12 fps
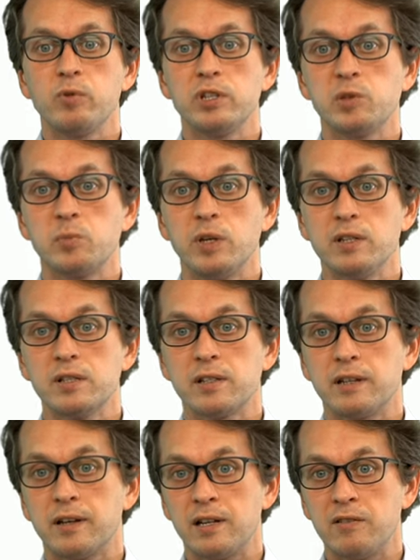which means
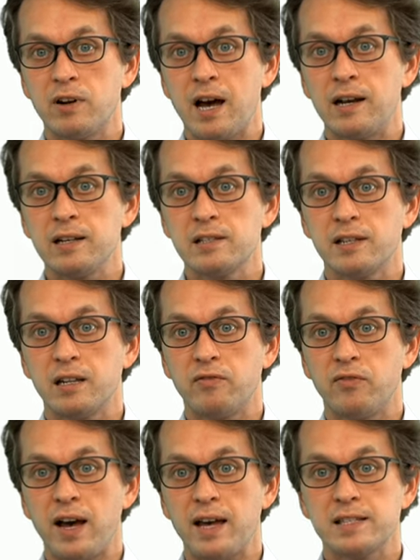that clever Alice can
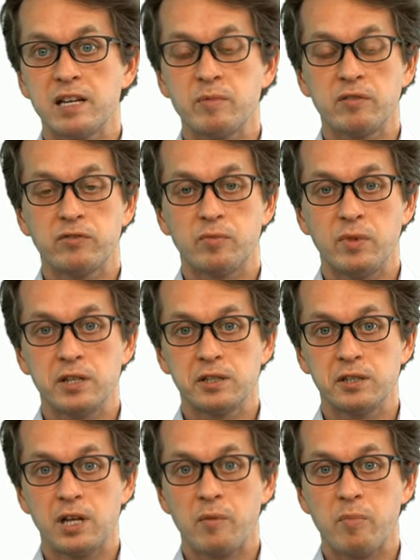find some
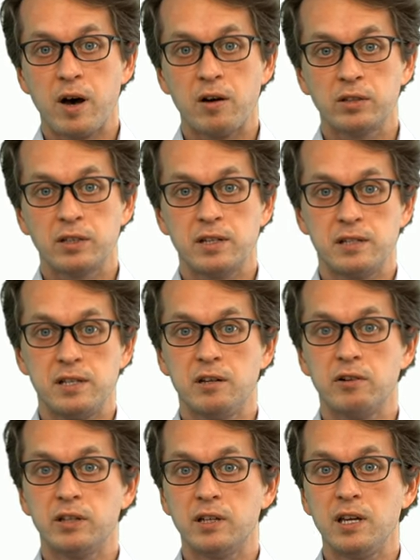information about the
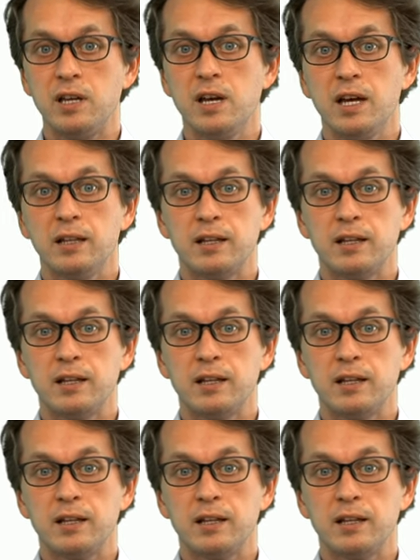secret key